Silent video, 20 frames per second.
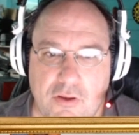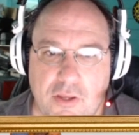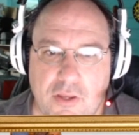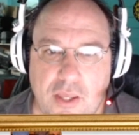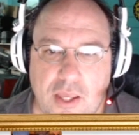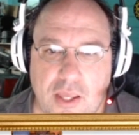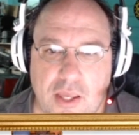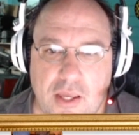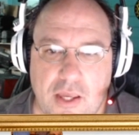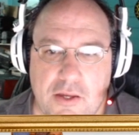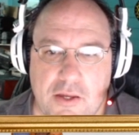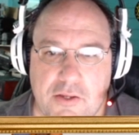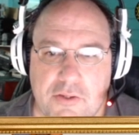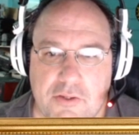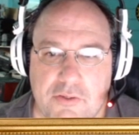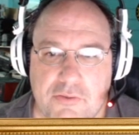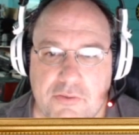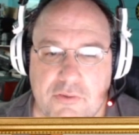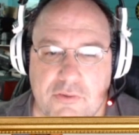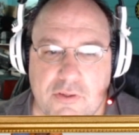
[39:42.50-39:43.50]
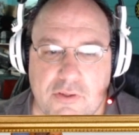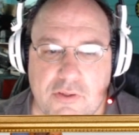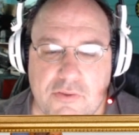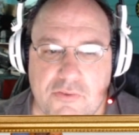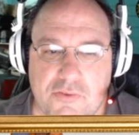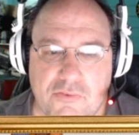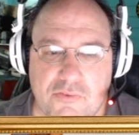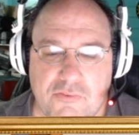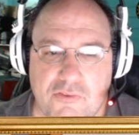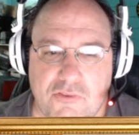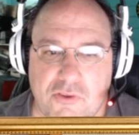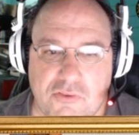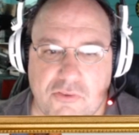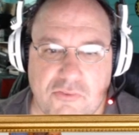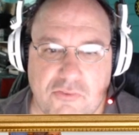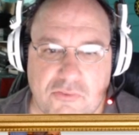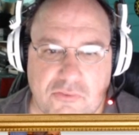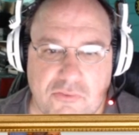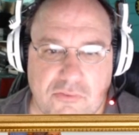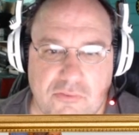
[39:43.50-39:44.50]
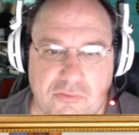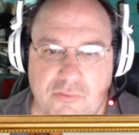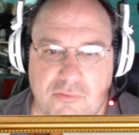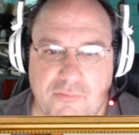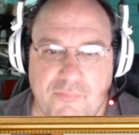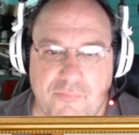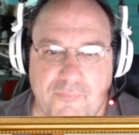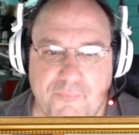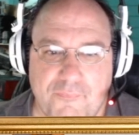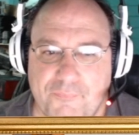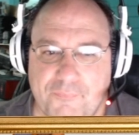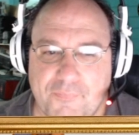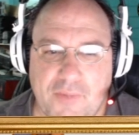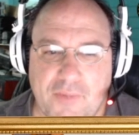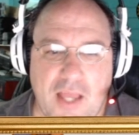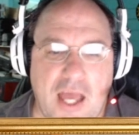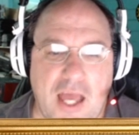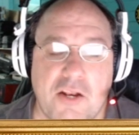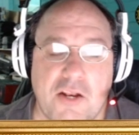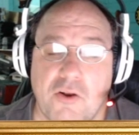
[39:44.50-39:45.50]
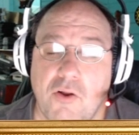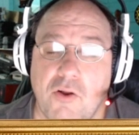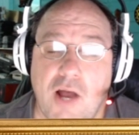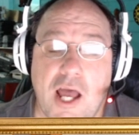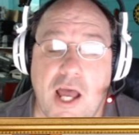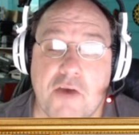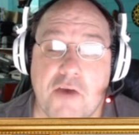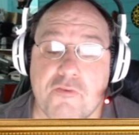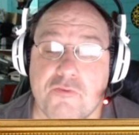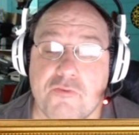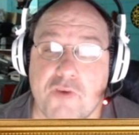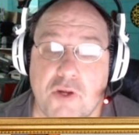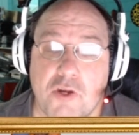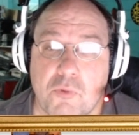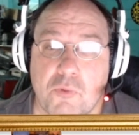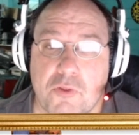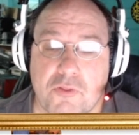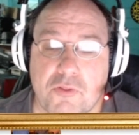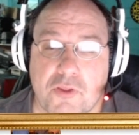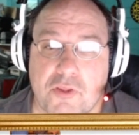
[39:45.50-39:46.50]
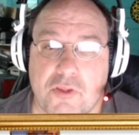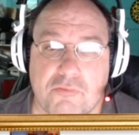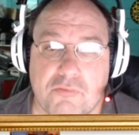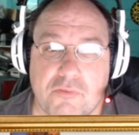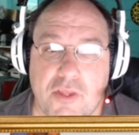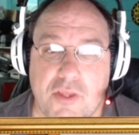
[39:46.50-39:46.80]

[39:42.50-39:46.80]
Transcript: and it's just I don't know. I have fun with it.